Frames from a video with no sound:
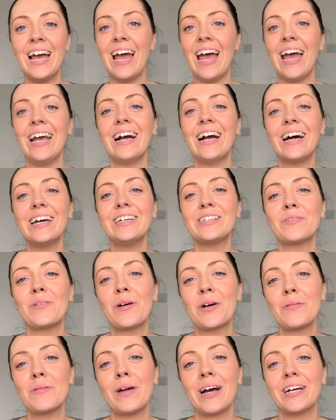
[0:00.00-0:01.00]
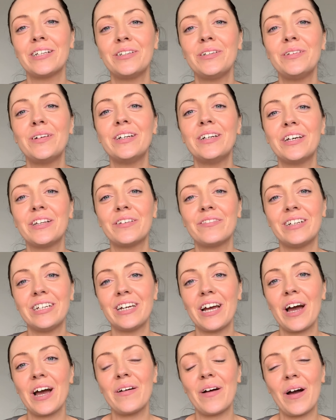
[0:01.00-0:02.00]
Hey guys, welcome back to another
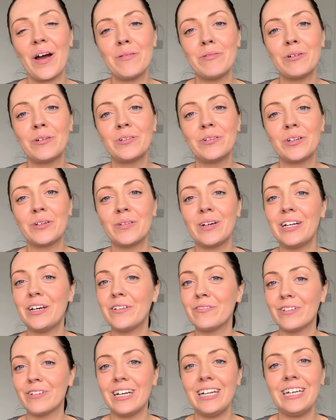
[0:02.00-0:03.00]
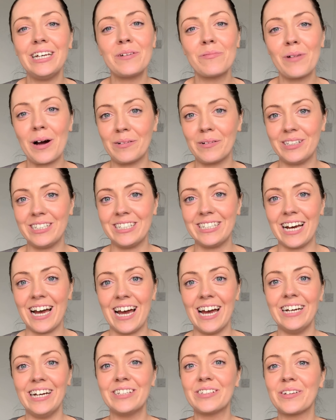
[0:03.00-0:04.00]
video. I hope you're all doing really well
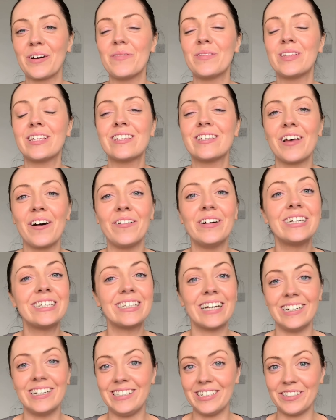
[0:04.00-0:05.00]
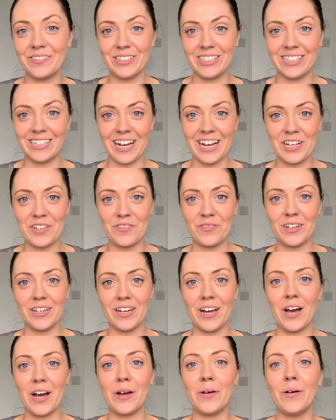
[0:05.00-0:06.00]
today. So I'm so excited for today's
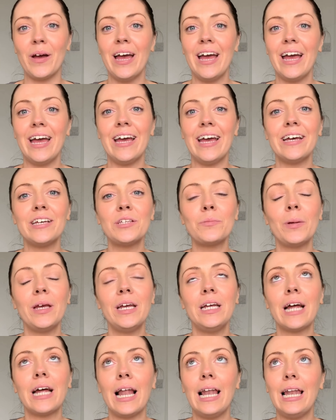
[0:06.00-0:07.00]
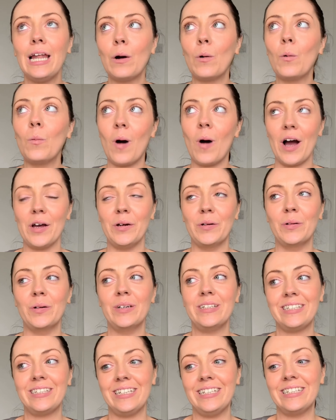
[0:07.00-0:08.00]
video. It has been a little while
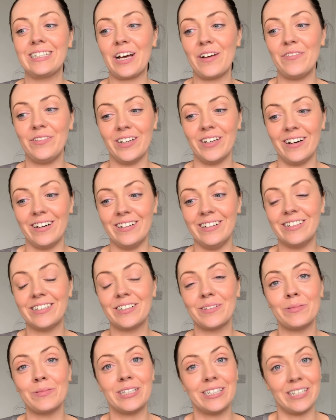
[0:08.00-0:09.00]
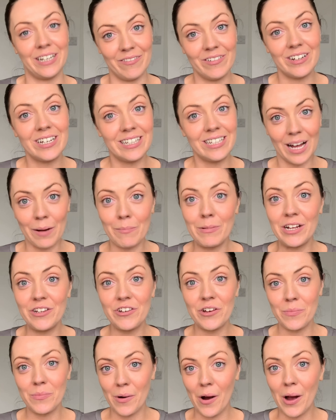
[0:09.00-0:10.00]
since I've done some serious damage
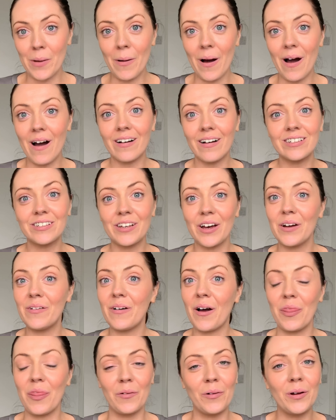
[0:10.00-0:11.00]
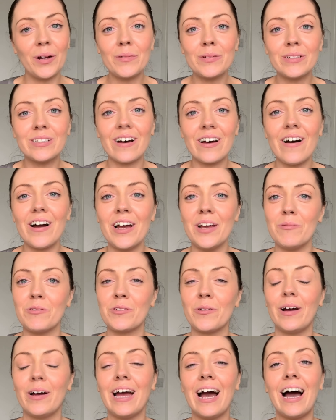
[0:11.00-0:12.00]
in Primark, so I thought it was time.
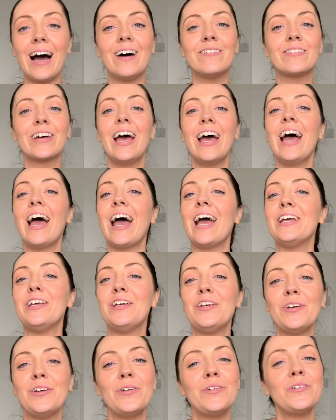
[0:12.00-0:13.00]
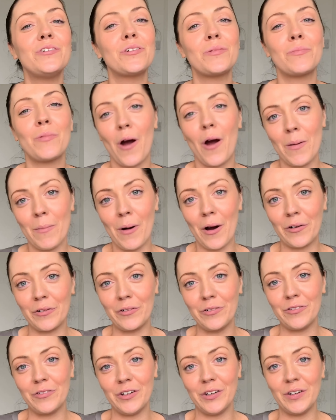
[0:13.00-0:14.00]
So I have a huge Primark
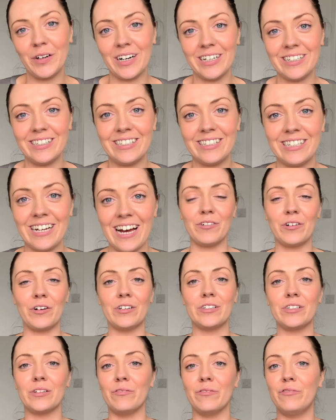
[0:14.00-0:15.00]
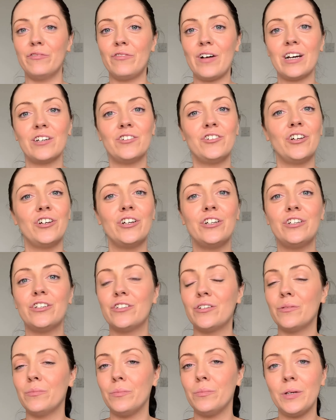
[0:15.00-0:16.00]
haul for you guys today. I've got some fashion,
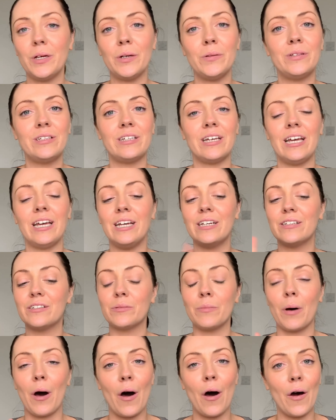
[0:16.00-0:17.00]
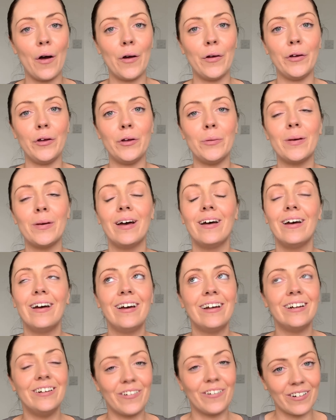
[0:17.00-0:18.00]
some beauty, some home.
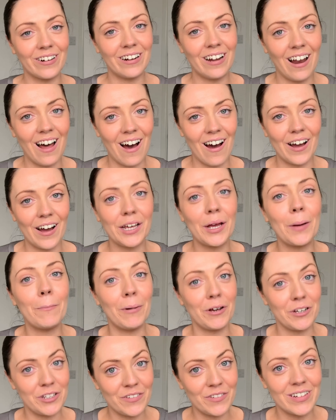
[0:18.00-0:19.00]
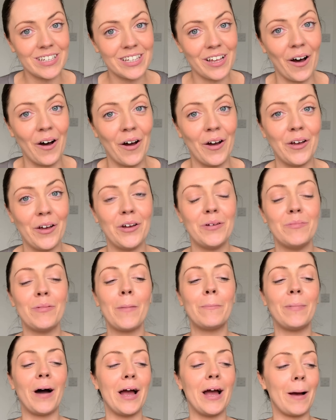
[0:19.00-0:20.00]
Not gonna lie, most of it's home,
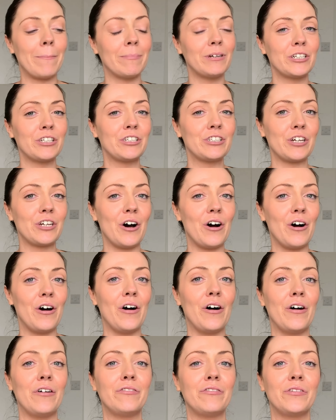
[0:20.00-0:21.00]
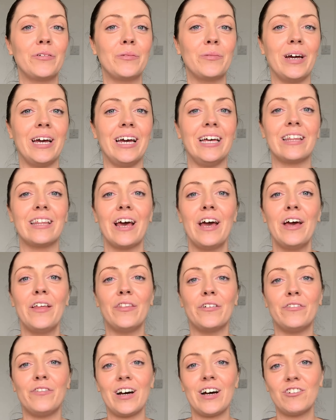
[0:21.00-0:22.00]
but I am gonna start off with
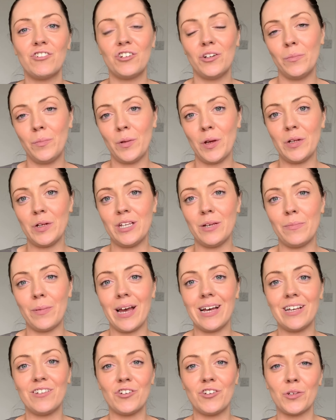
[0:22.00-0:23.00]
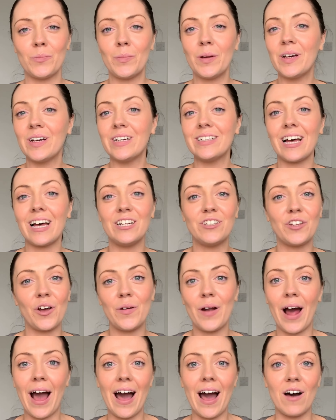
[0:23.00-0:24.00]
the fashion and beauty bits just because I
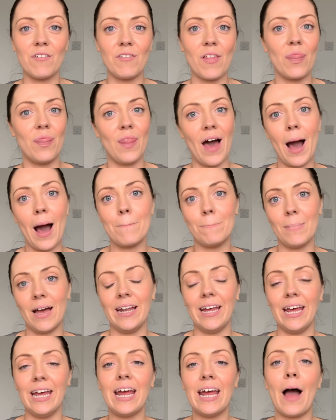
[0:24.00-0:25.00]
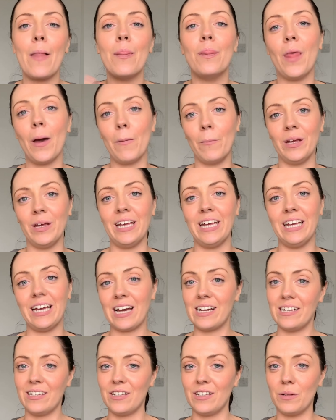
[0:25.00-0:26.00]
don't have that many, and then we can
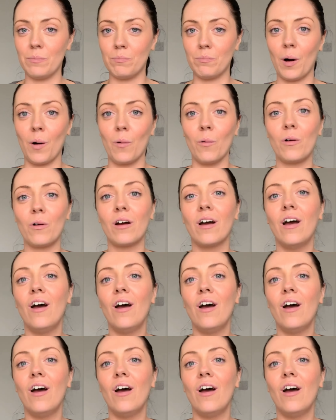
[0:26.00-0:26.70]
get into the bulk